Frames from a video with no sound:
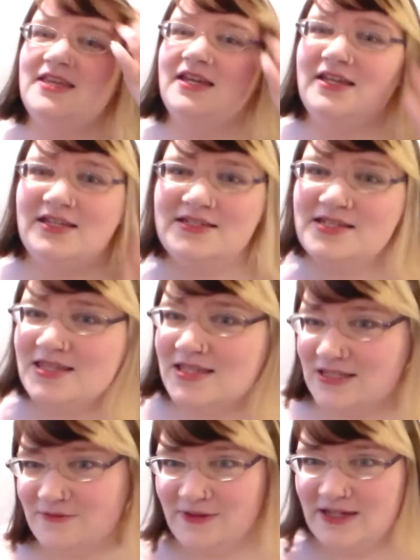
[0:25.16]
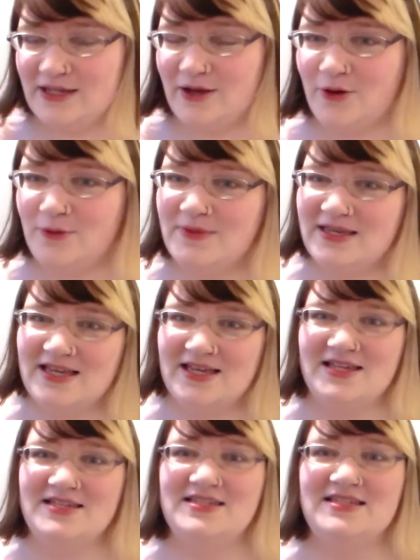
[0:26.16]
just get into this video,
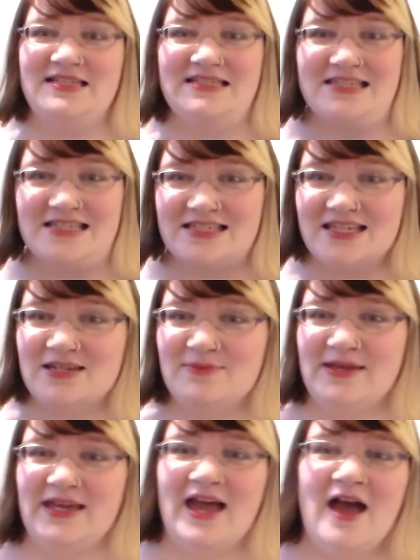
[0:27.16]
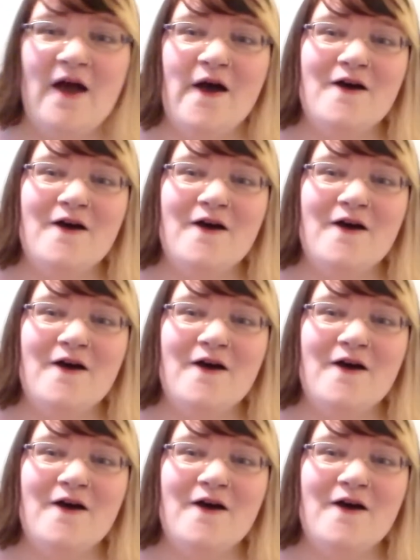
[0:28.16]
because this is gonna be